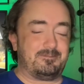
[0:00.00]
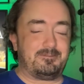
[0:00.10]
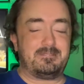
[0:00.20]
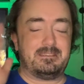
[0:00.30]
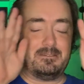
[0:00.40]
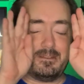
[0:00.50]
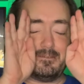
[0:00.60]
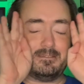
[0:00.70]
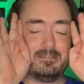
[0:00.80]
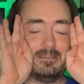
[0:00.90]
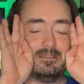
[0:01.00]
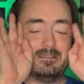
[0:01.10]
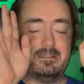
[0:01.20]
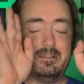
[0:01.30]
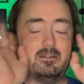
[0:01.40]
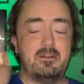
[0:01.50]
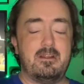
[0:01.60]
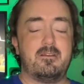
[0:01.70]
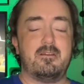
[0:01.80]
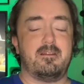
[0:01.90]
So anyway,
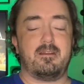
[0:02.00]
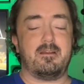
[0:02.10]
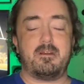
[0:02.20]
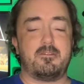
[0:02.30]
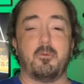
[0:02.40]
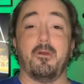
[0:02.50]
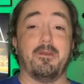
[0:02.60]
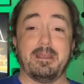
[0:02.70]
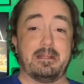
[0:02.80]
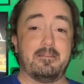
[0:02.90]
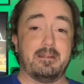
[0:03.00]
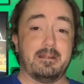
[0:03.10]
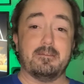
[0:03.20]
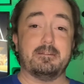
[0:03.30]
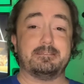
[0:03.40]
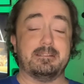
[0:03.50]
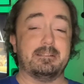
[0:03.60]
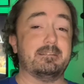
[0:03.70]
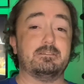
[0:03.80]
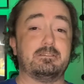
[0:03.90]
I'm not spoiling anything in this thing.
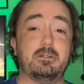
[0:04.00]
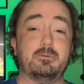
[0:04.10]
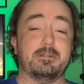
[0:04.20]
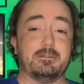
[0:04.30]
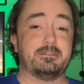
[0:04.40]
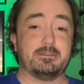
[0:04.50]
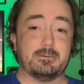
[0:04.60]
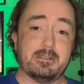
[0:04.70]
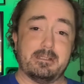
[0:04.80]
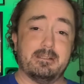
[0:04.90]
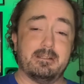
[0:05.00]
There's no real story.